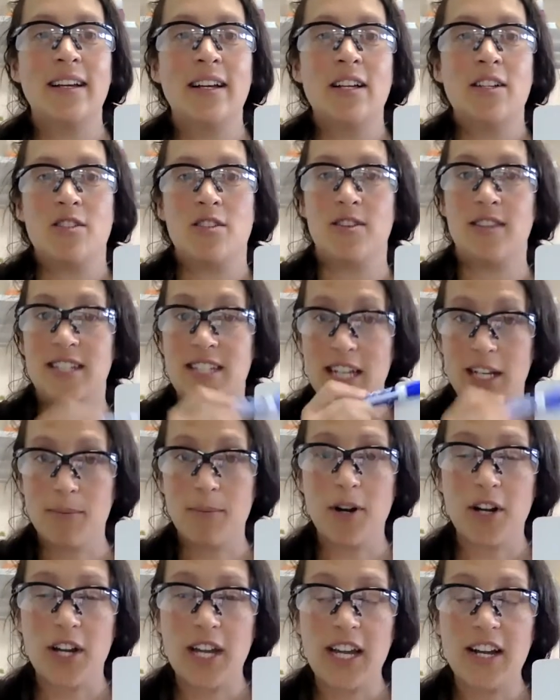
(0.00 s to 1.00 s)
So the tick
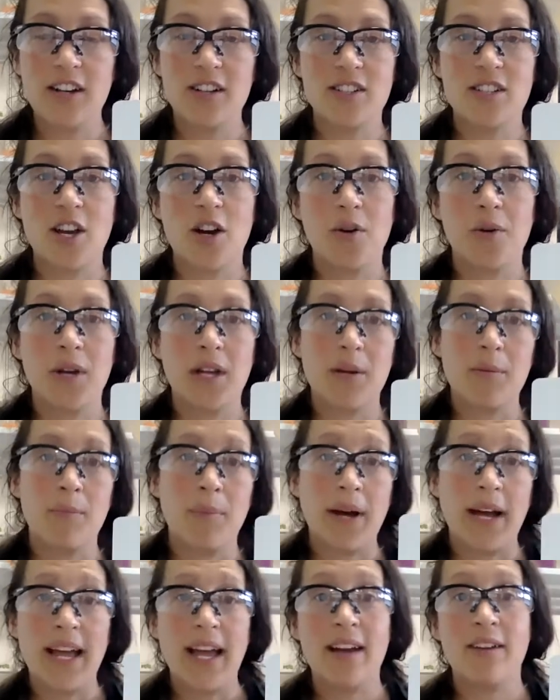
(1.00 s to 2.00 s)
mark here is going
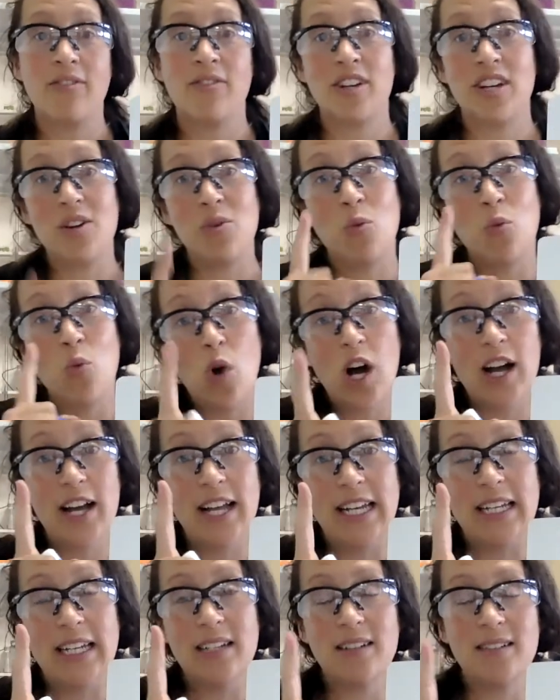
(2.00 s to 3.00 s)
by every
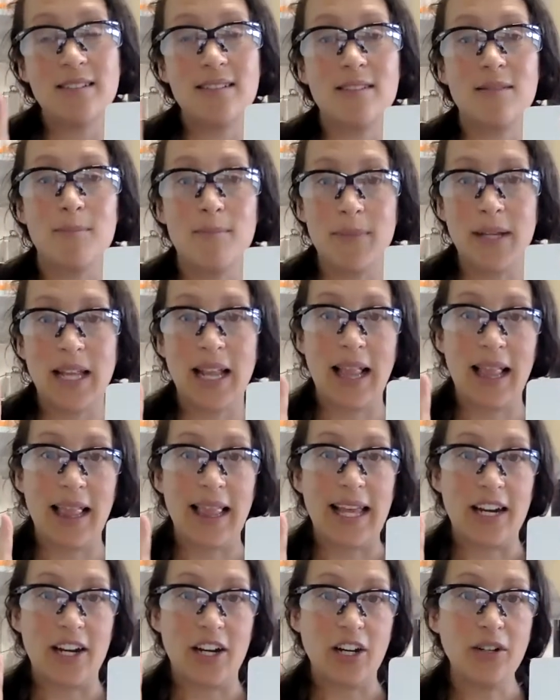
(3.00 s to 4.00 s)
1
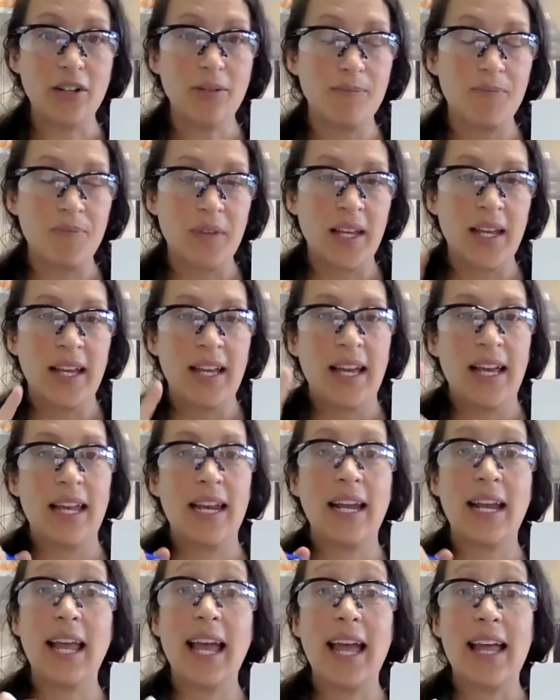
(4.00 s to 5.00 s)
milliliter. And
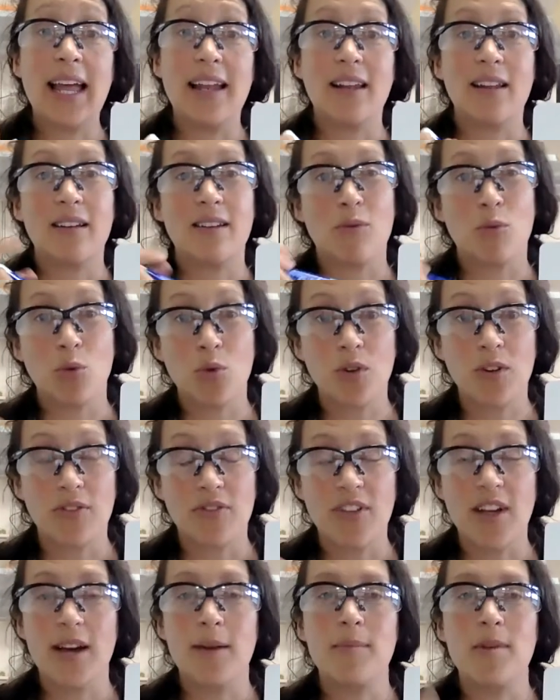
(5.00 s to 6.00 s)
again, rule of
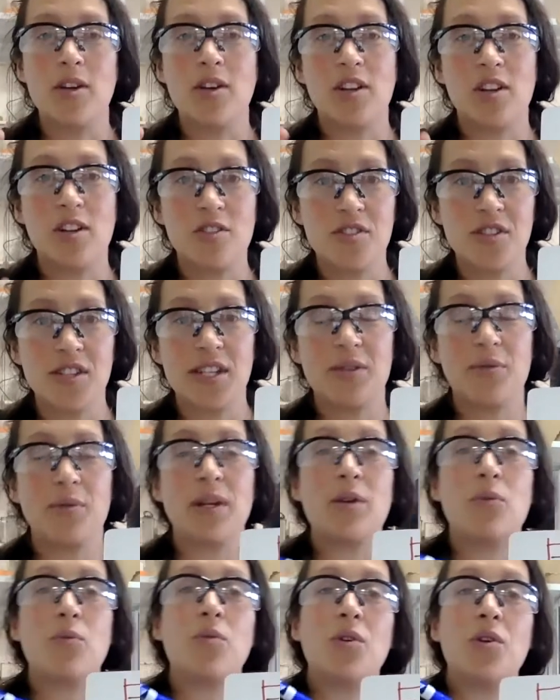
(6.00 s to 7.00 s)
thumb, you can
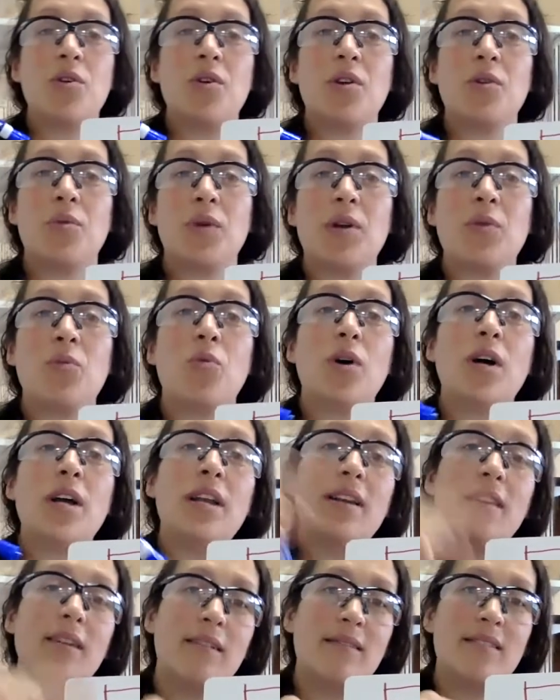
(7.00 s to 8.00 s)
read
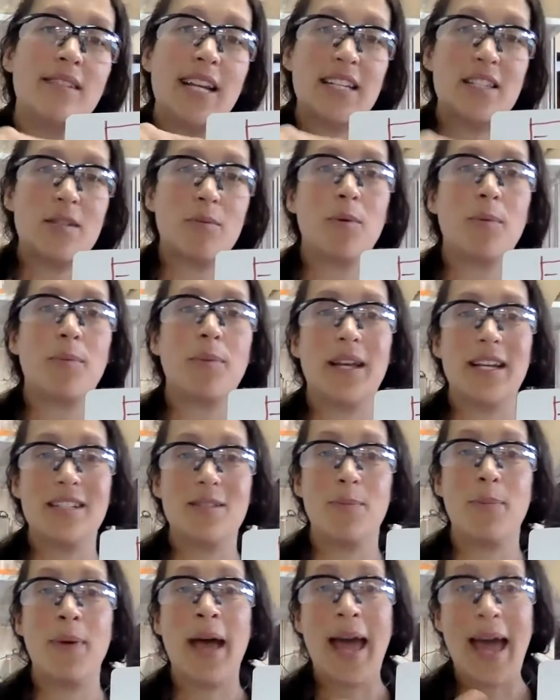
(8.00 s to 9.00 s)
1 decimal
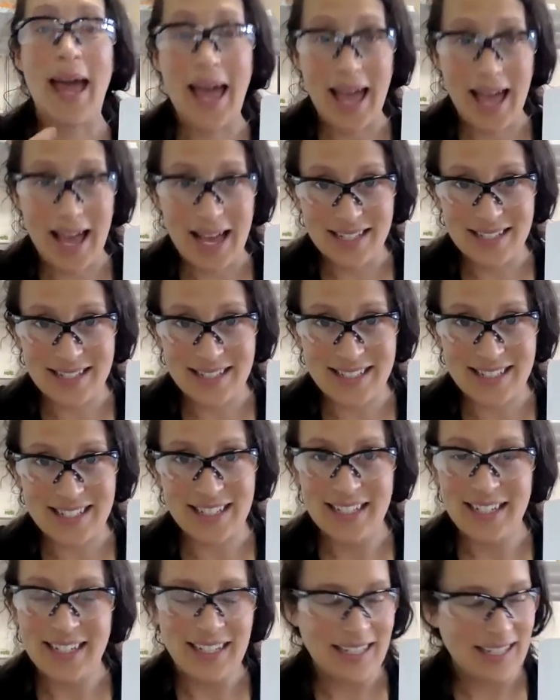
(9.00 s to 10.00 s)
place past
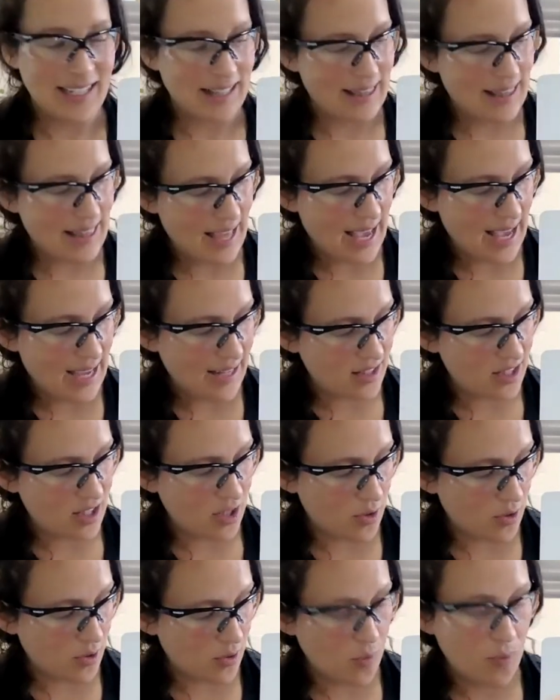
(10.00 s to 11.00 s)
that.
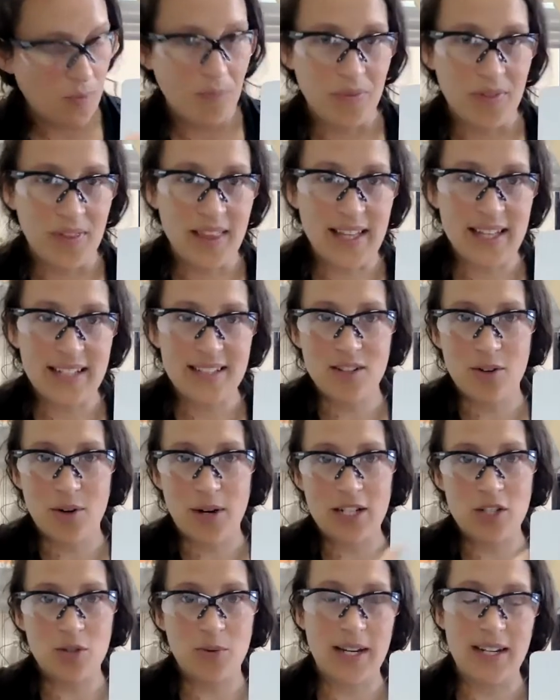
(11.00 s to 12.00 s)
So this
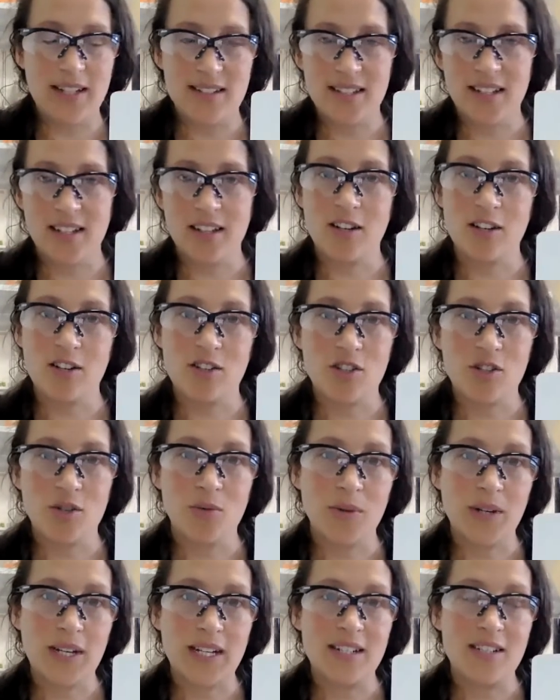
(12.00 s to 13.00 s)
graduated cylinder should
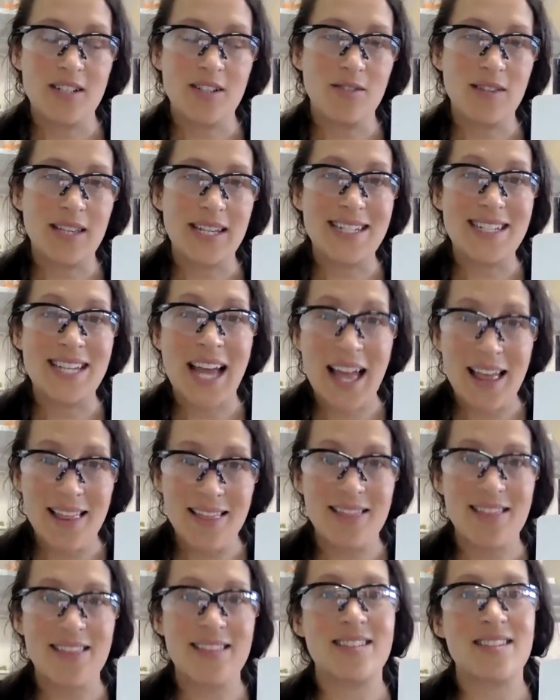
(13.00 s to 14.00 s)
read to the
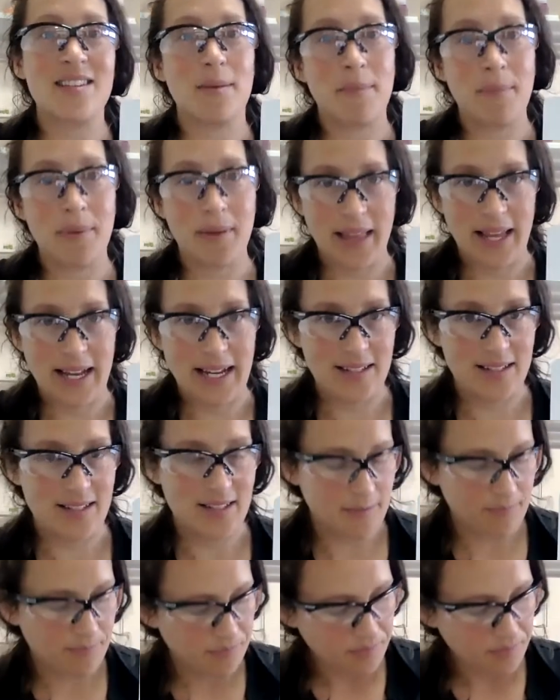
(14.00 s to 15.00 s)
10th place.